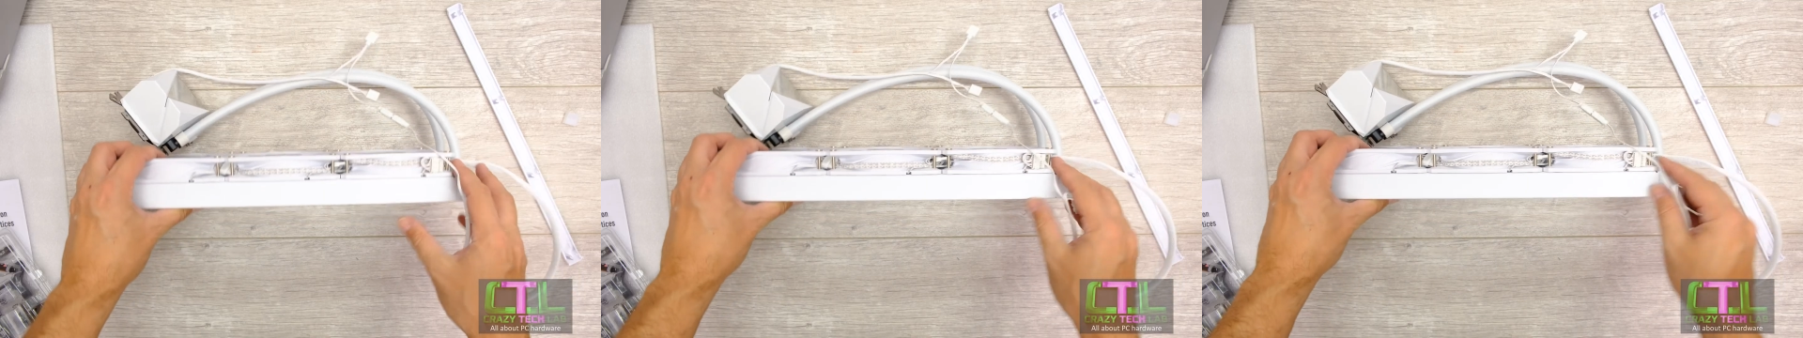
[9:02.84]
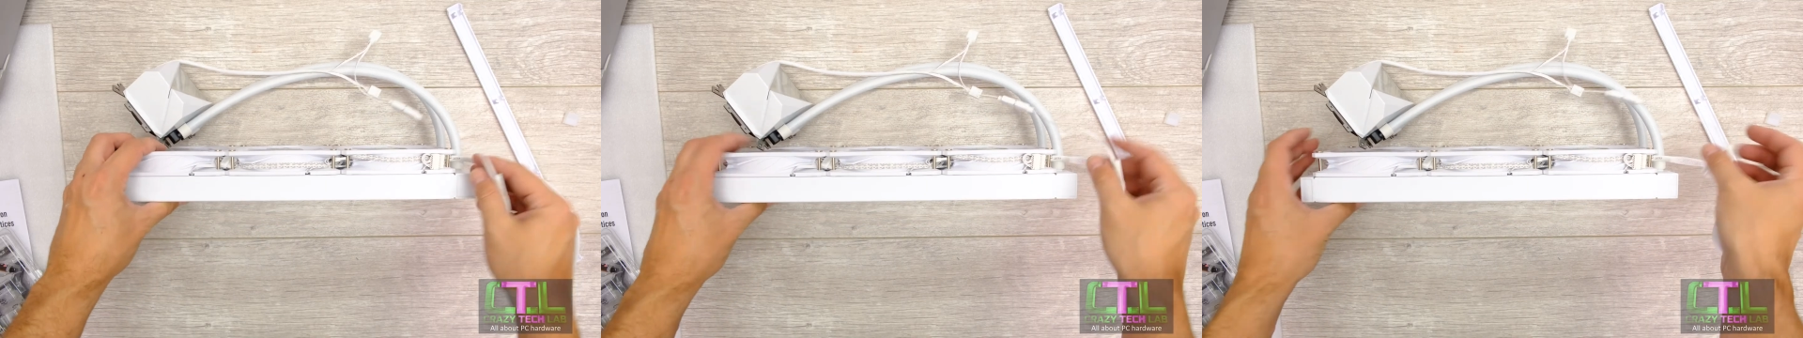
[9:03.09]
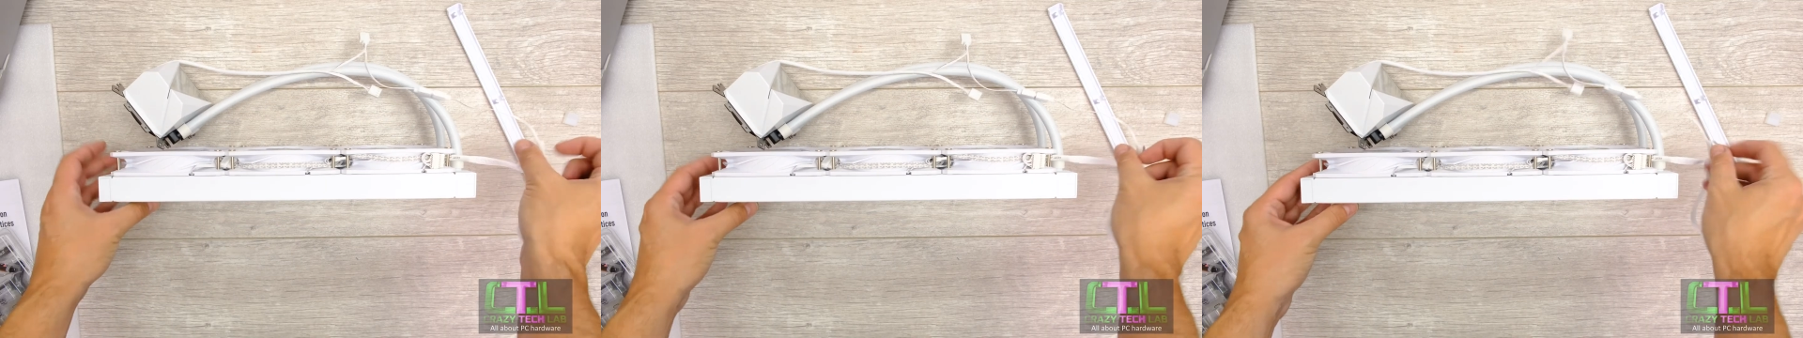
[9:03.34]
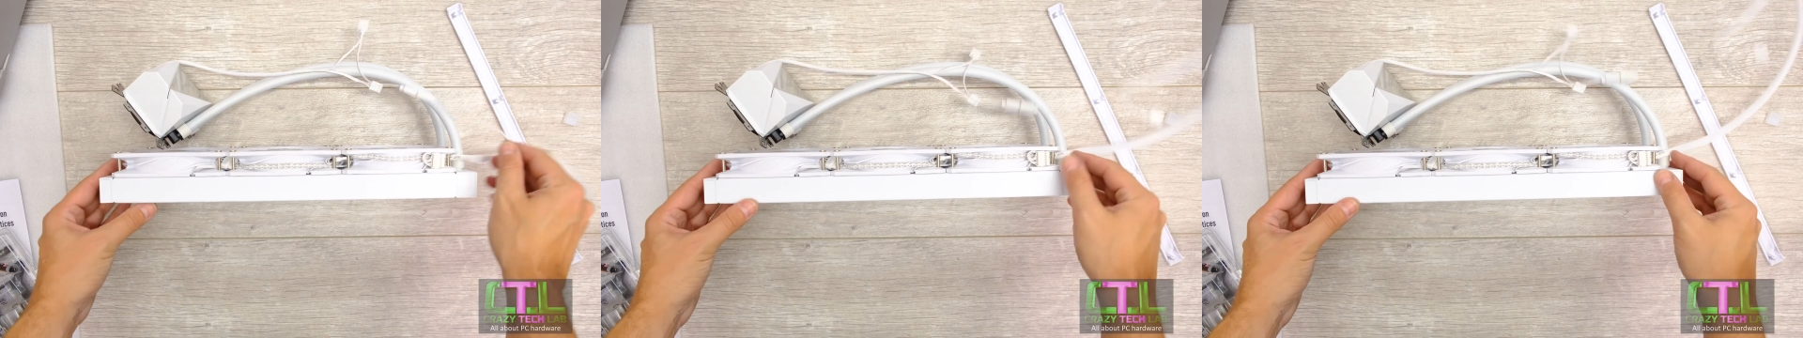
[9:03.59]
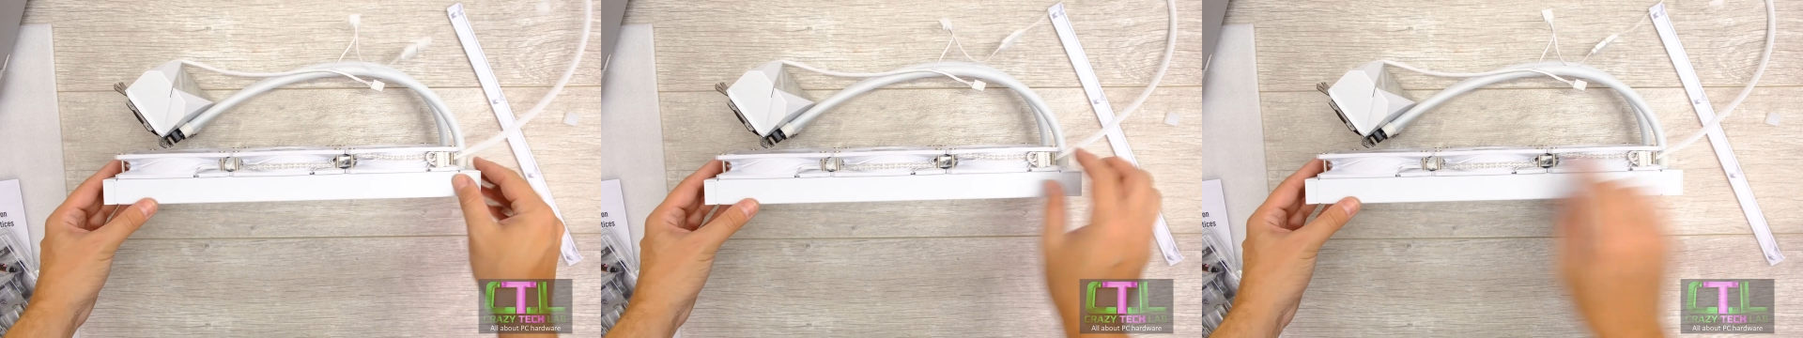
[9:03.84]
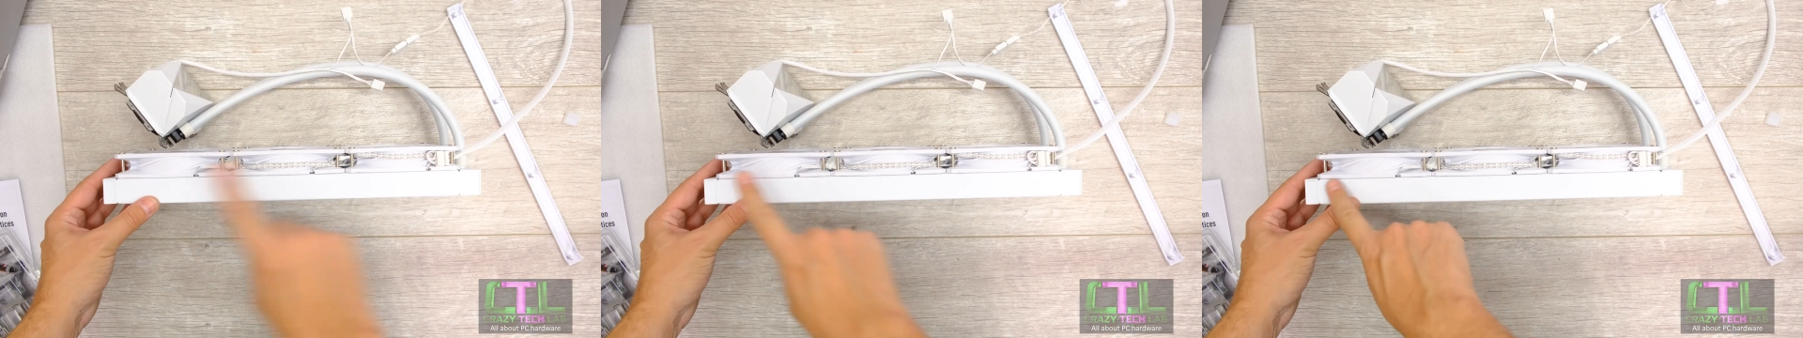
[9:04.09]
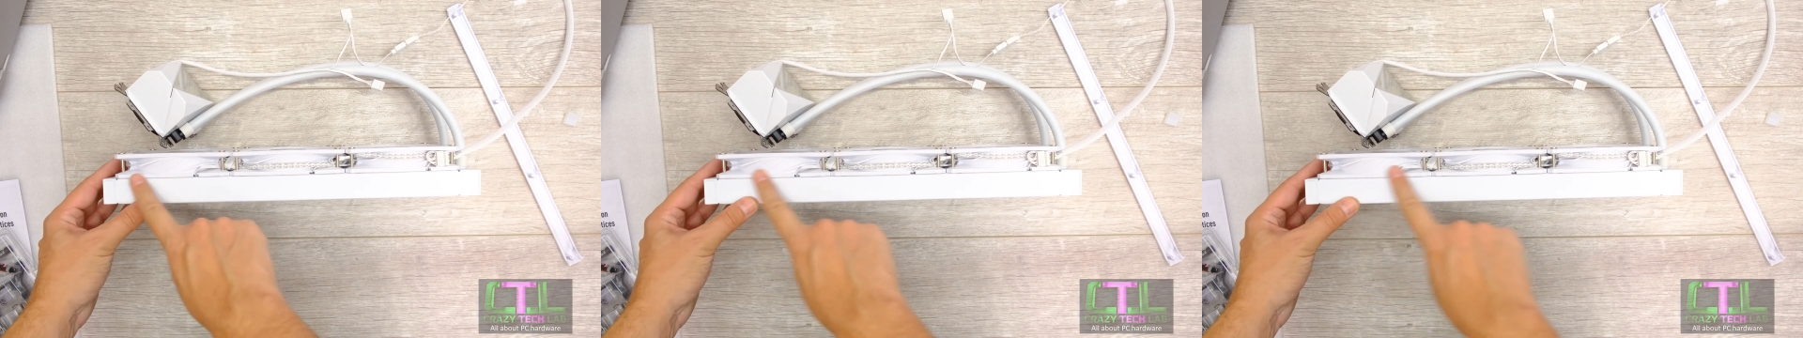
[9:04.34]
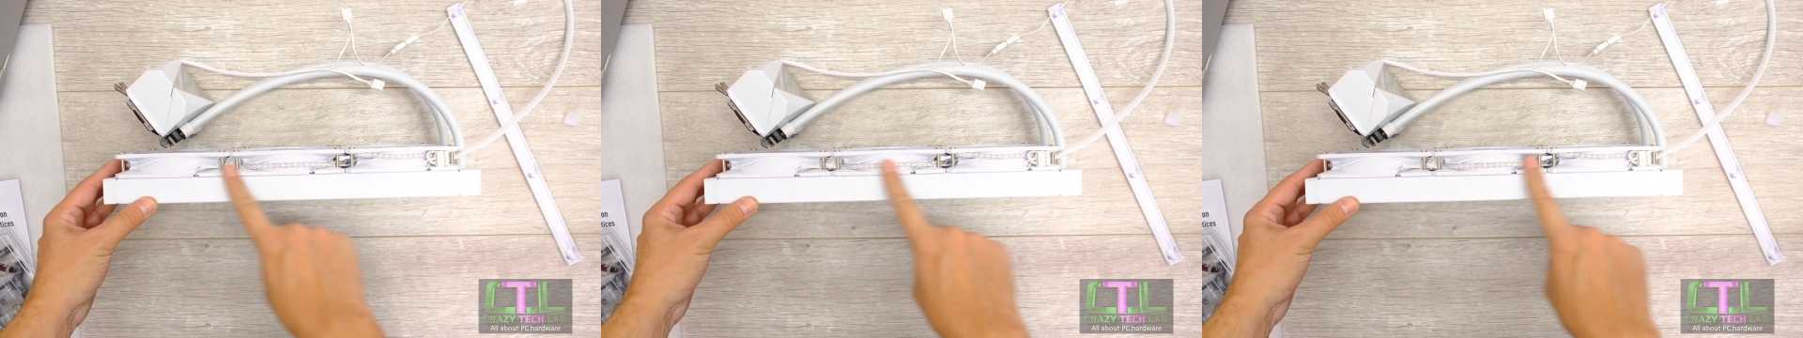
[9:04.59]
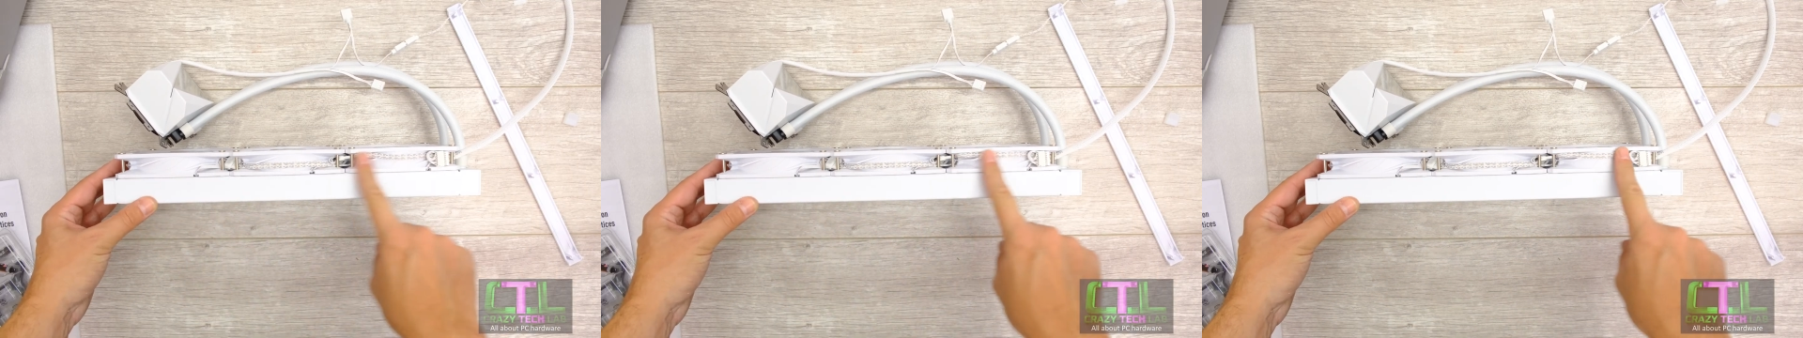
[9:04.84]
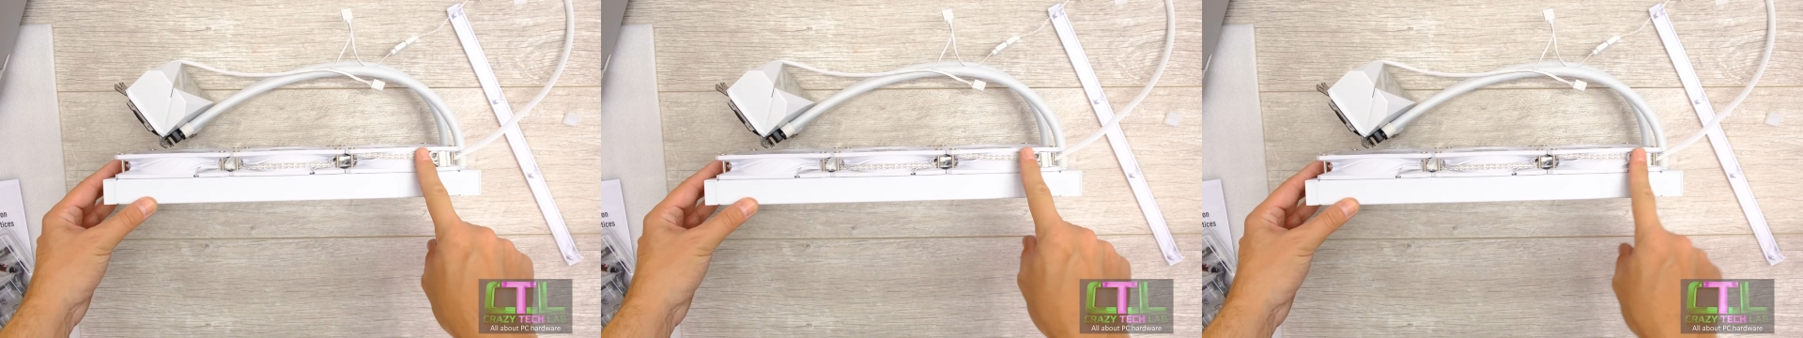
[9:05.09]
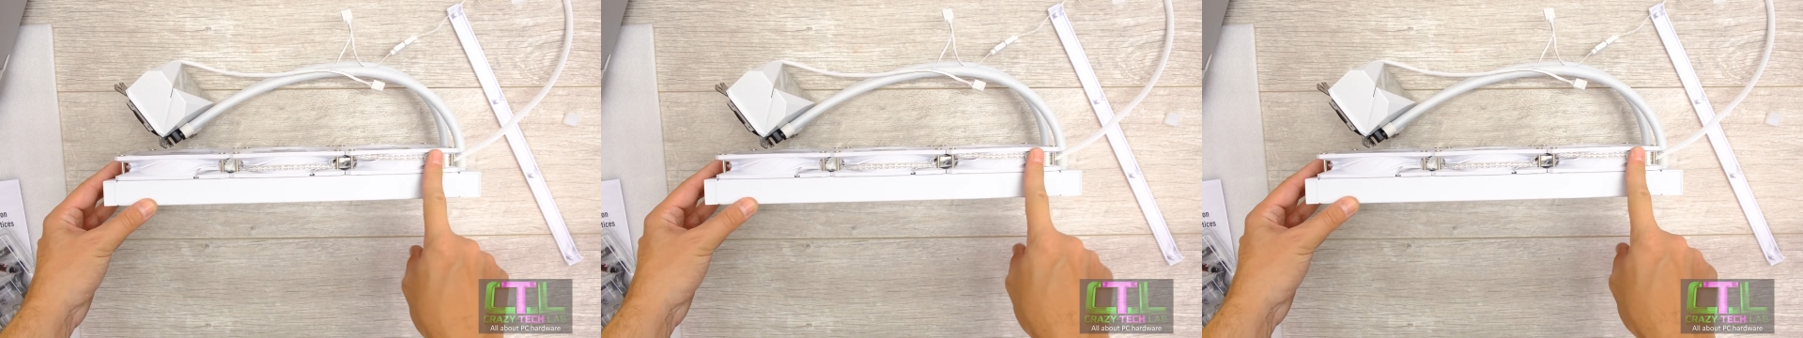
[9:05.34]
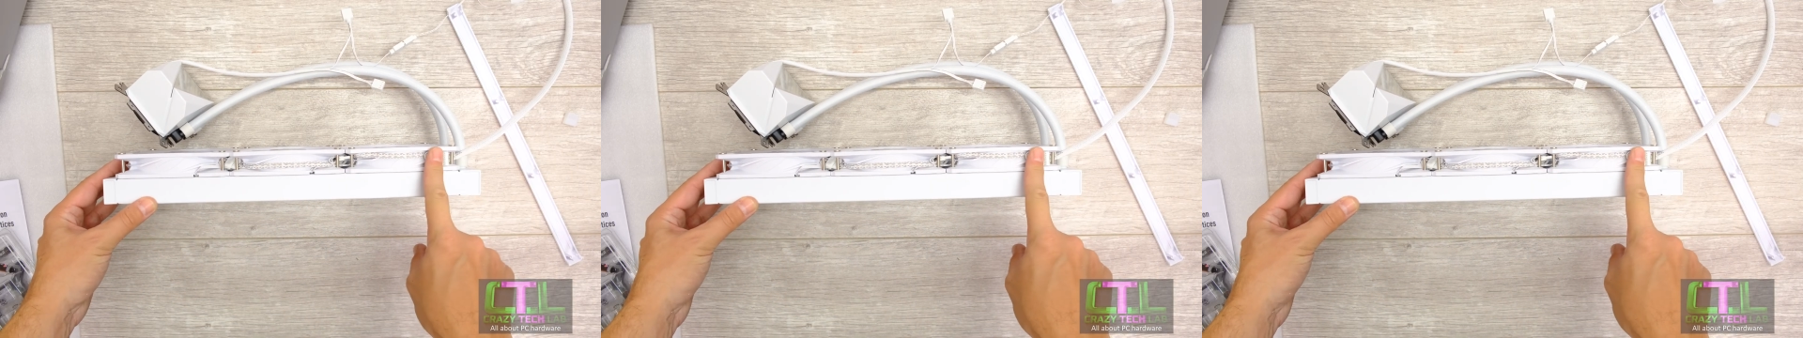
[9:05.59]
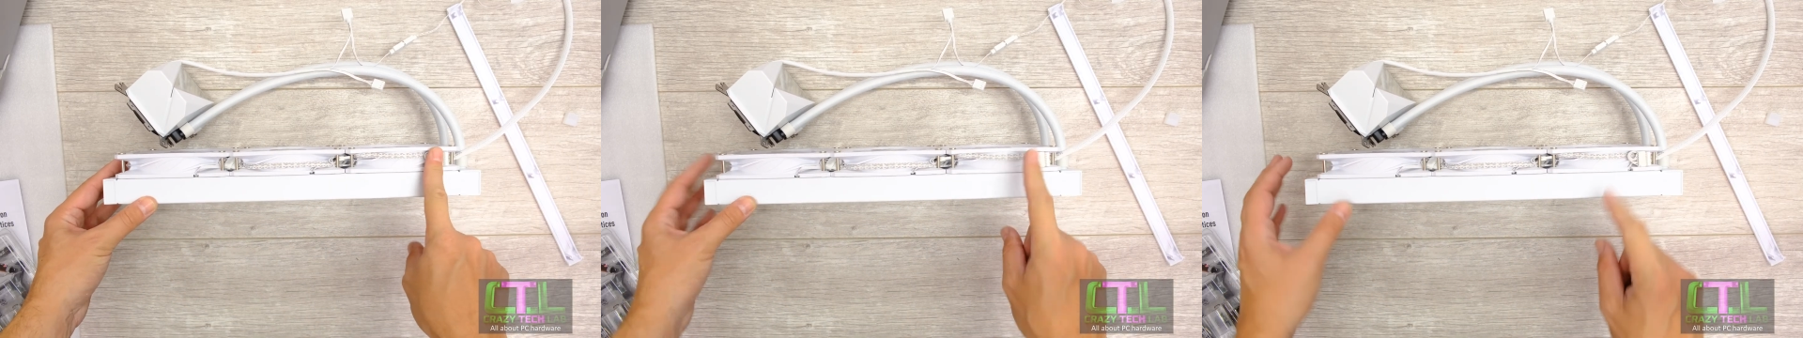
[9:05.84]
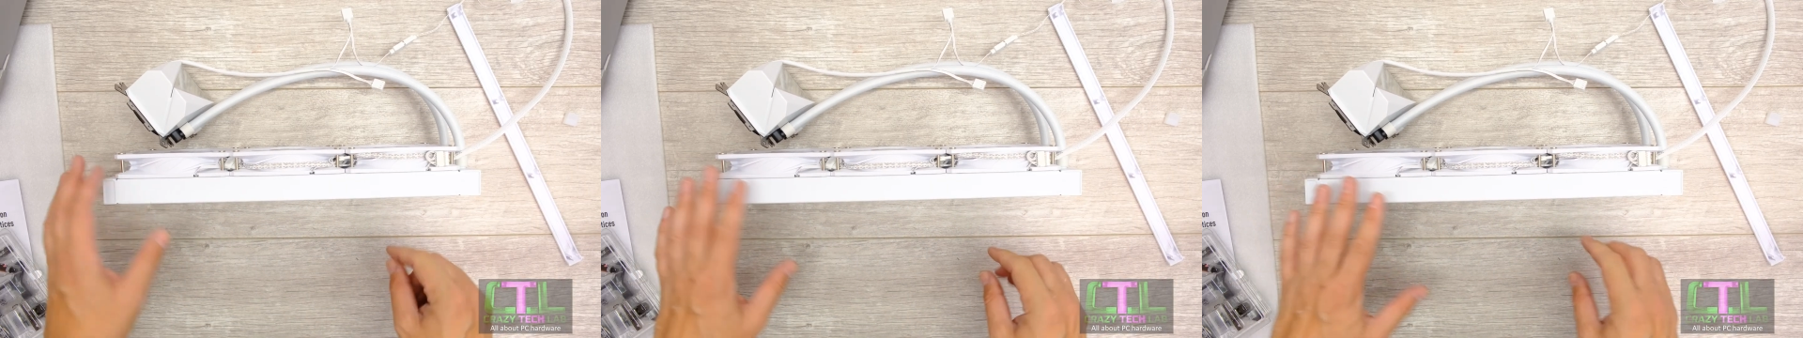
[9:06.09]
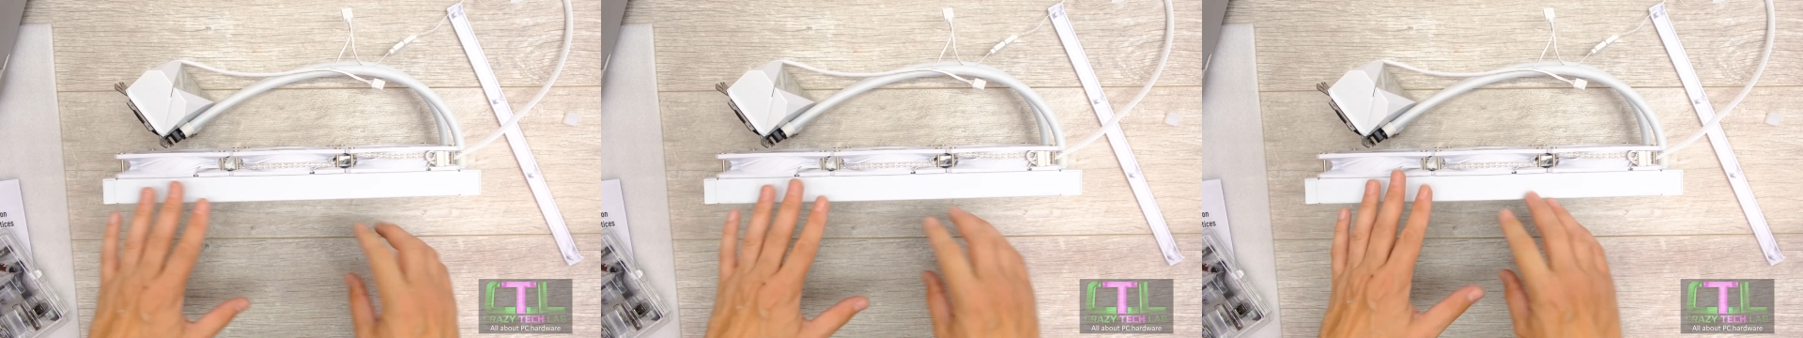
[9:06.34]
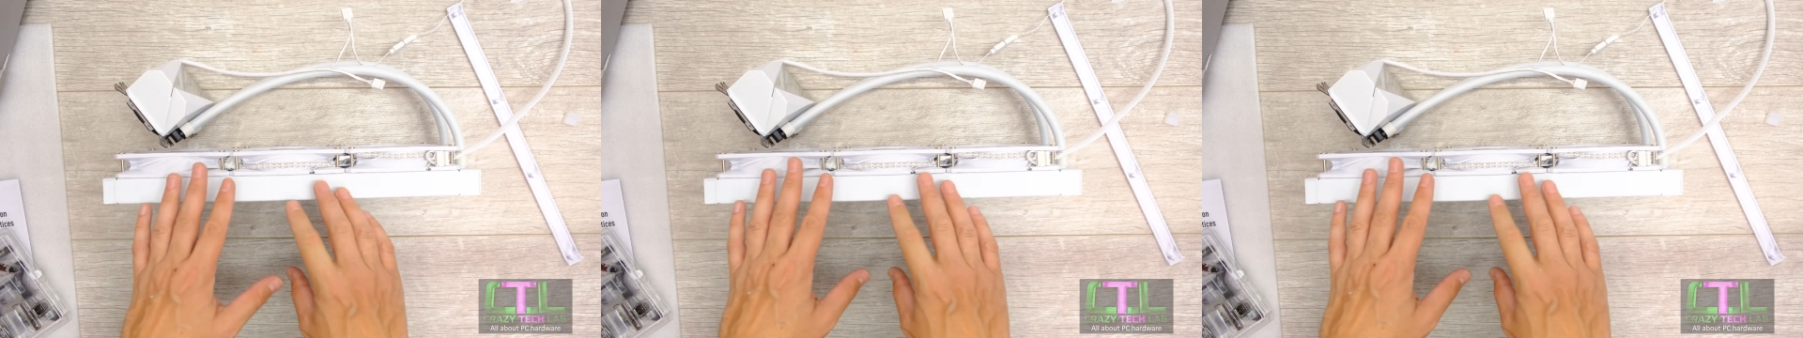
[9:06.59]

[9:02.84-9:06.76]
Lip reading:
[unreadable: no face in view]